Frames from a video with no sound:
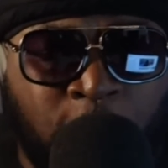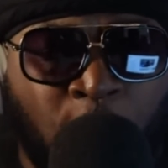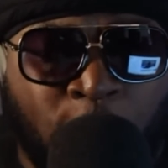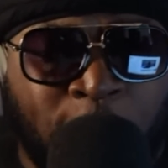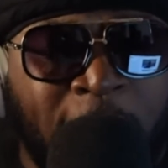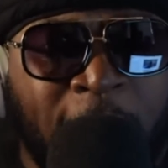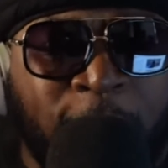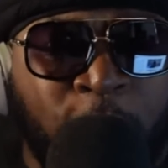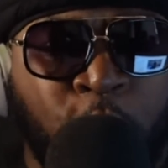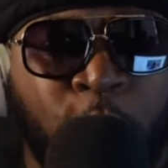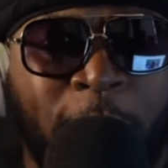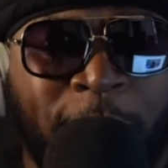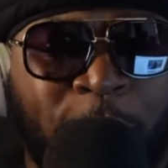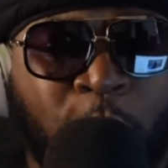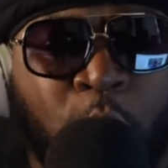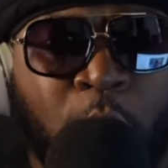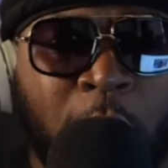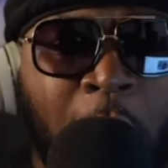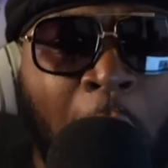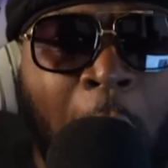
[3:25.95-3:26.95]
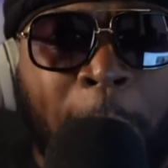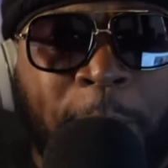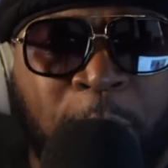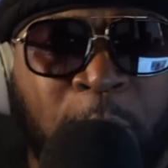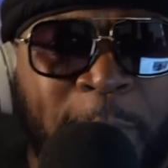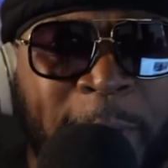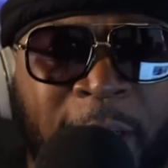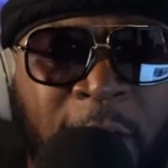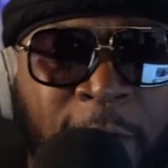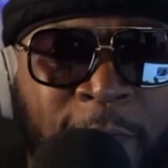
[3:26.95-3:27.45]
give you the full
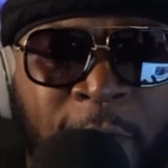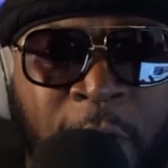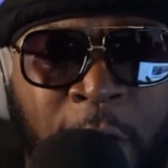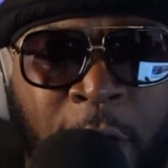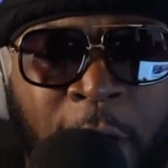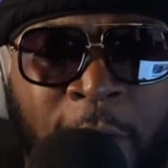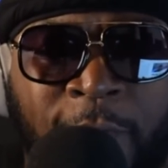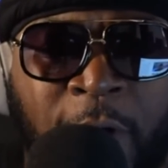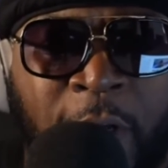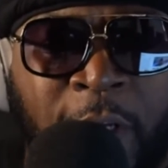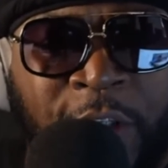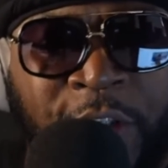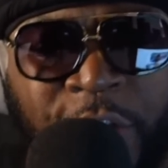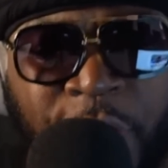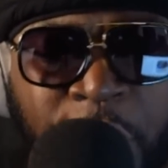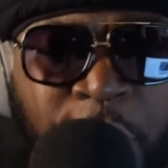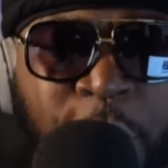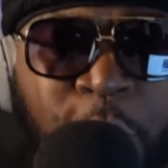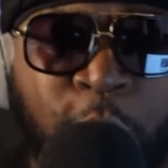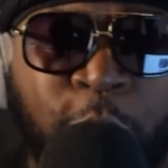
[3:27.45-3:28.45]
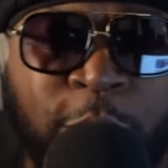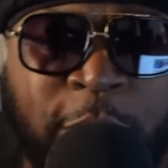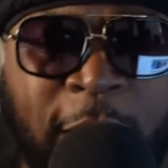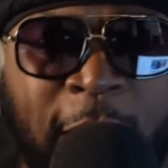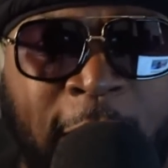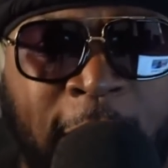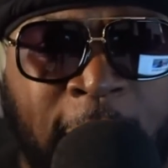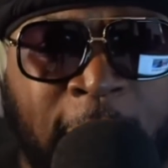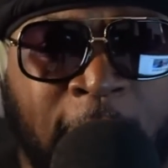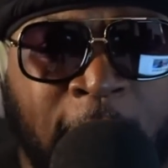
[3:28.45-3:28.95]
complement of skills
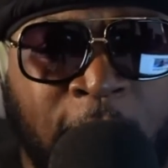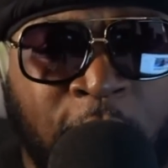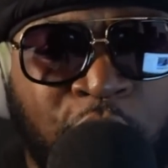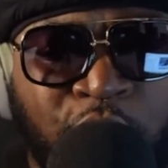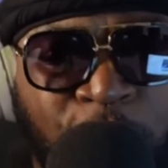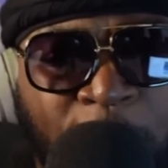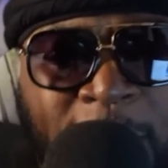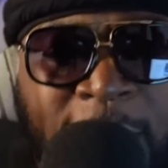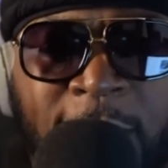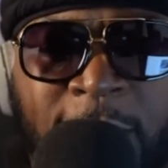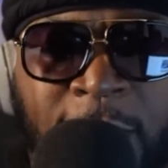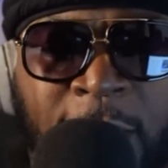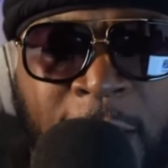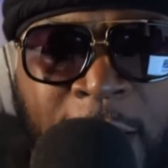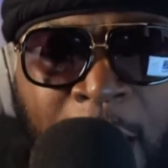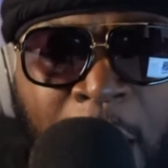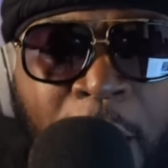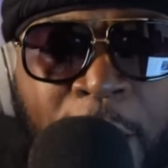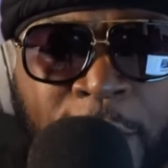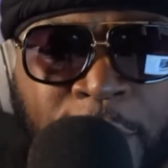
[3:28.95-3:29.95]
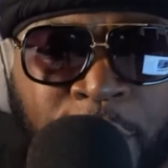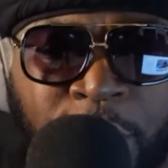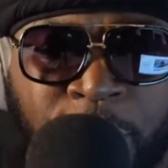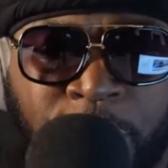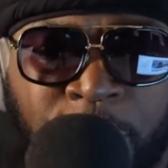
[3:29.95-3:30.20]
and traits and character